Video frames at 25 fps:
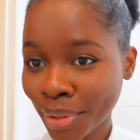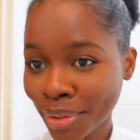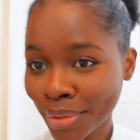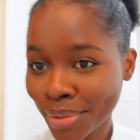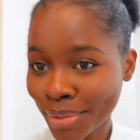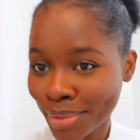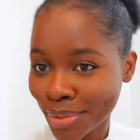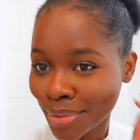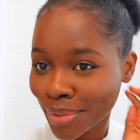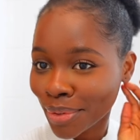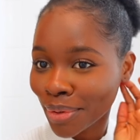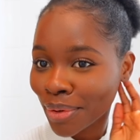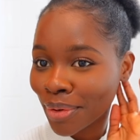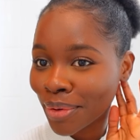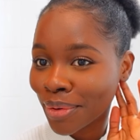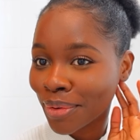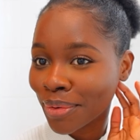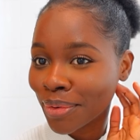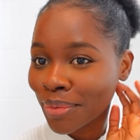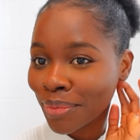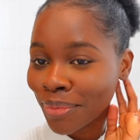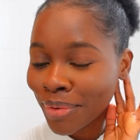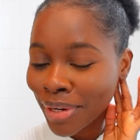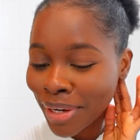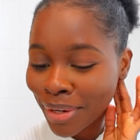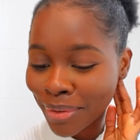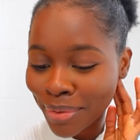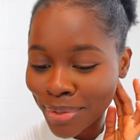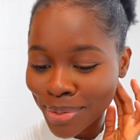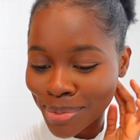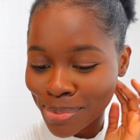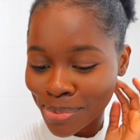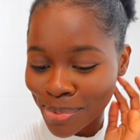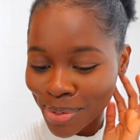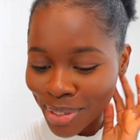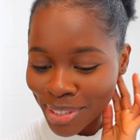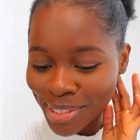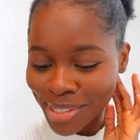so when I
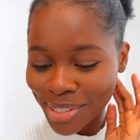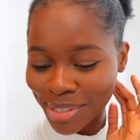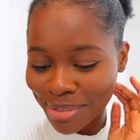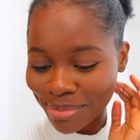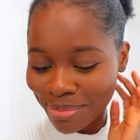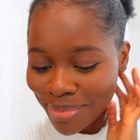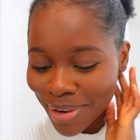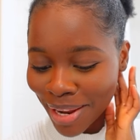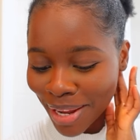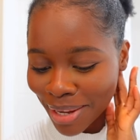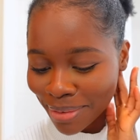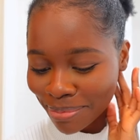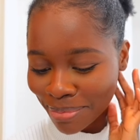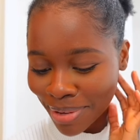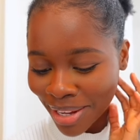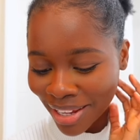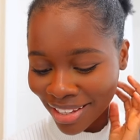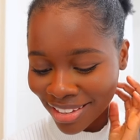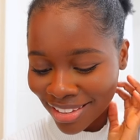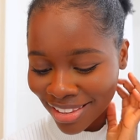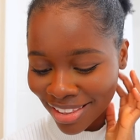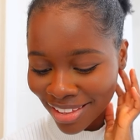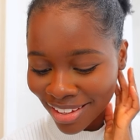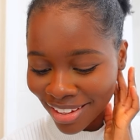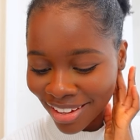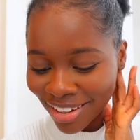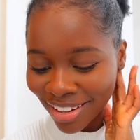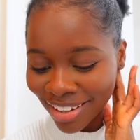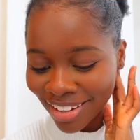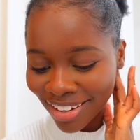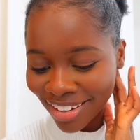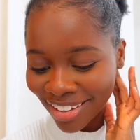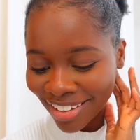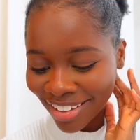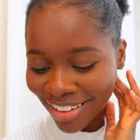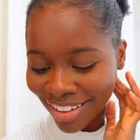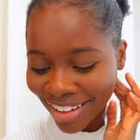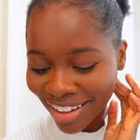was watching Black
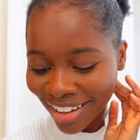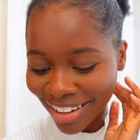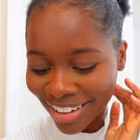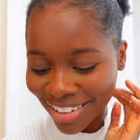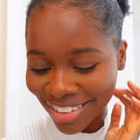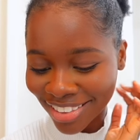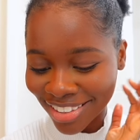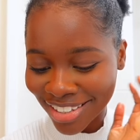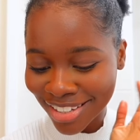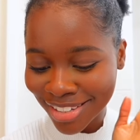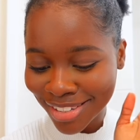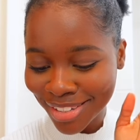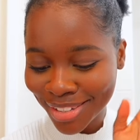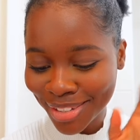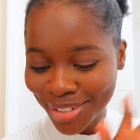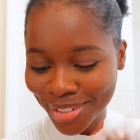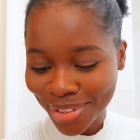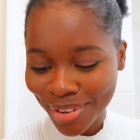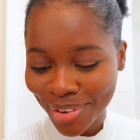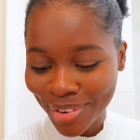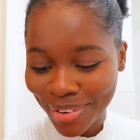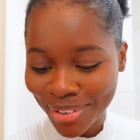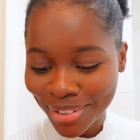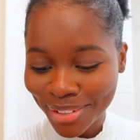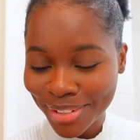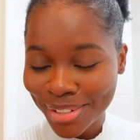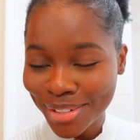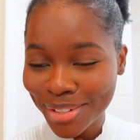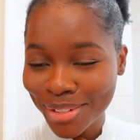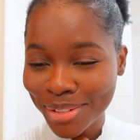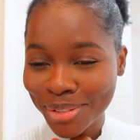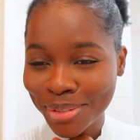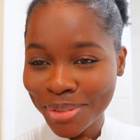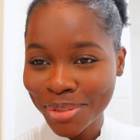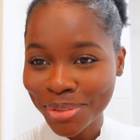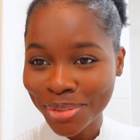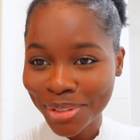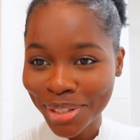Panther this song
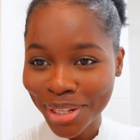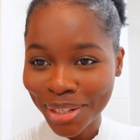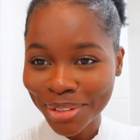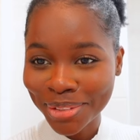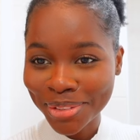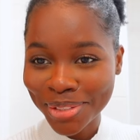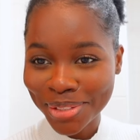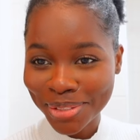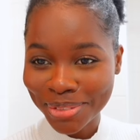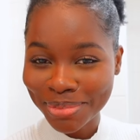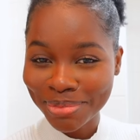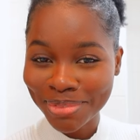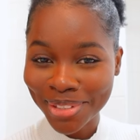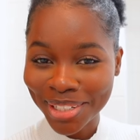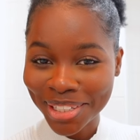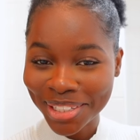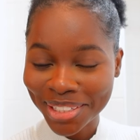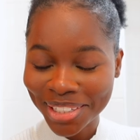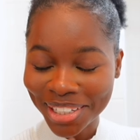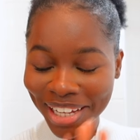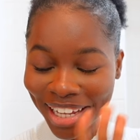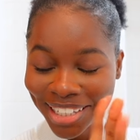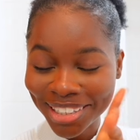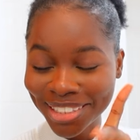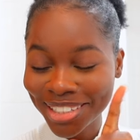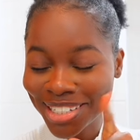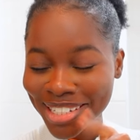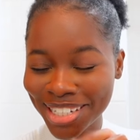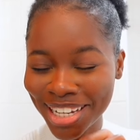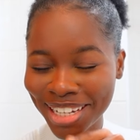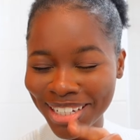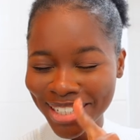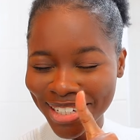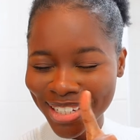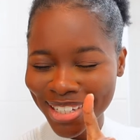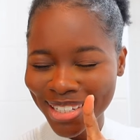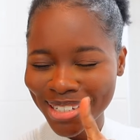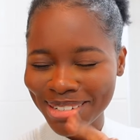stood out to me. At least I
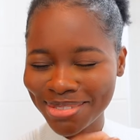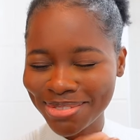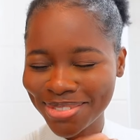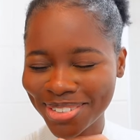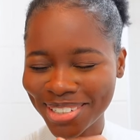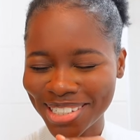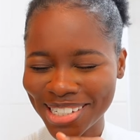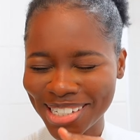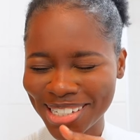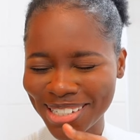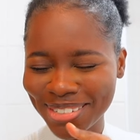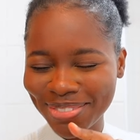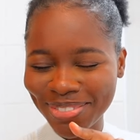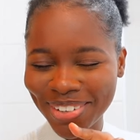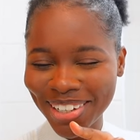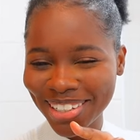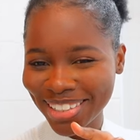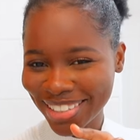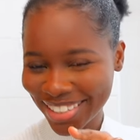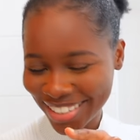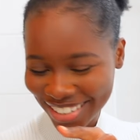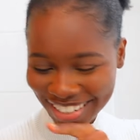didn't sleep for this part.